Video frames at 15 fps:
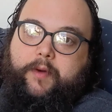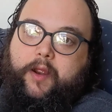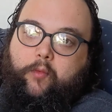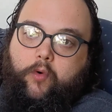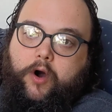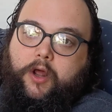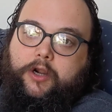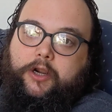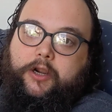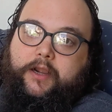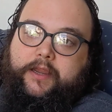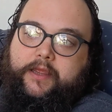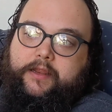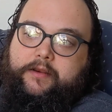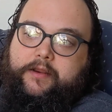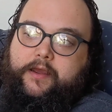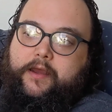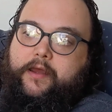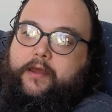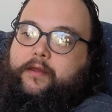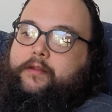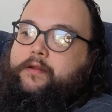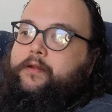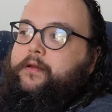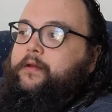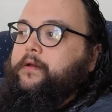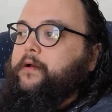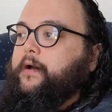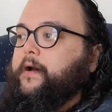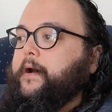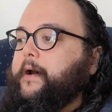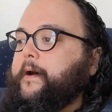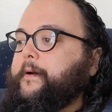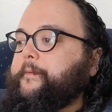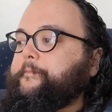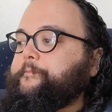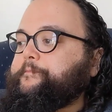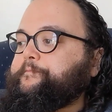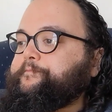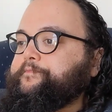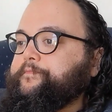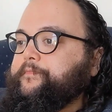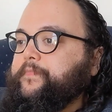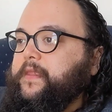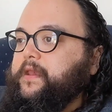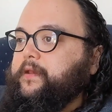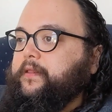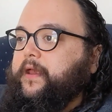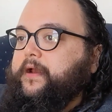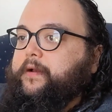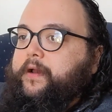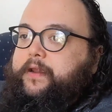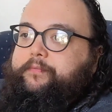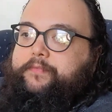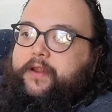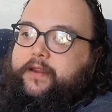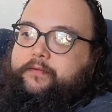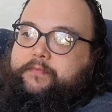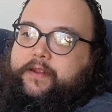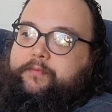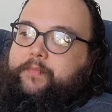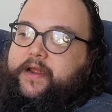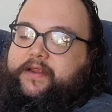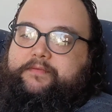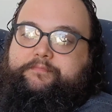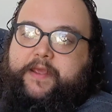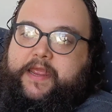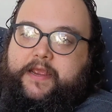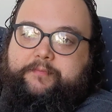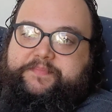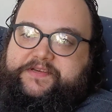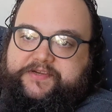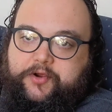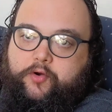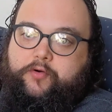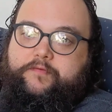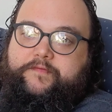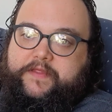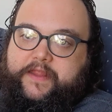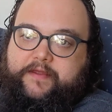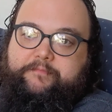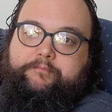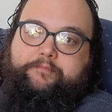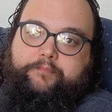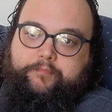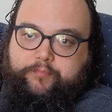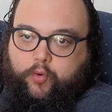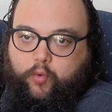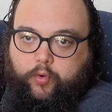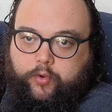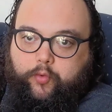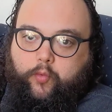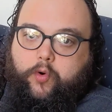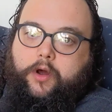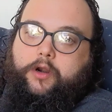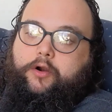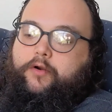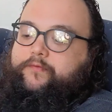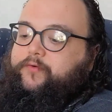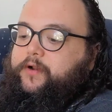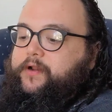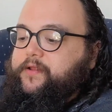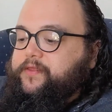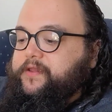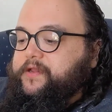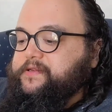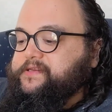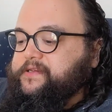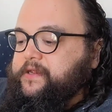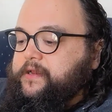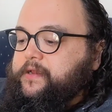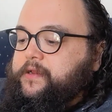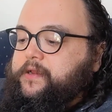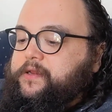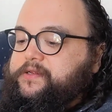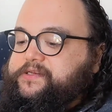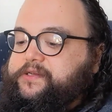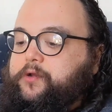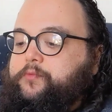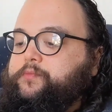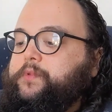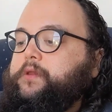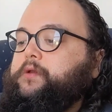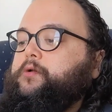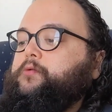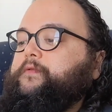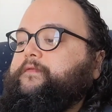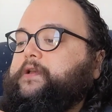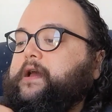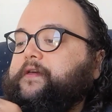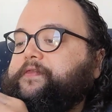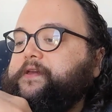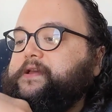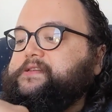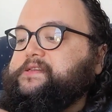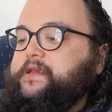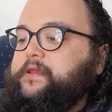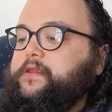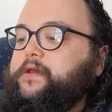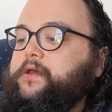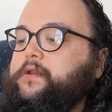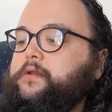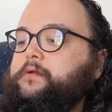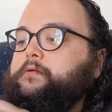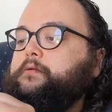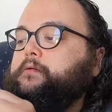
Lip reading: my water in my camp stove and then pour the water over into this. So we've got this, and then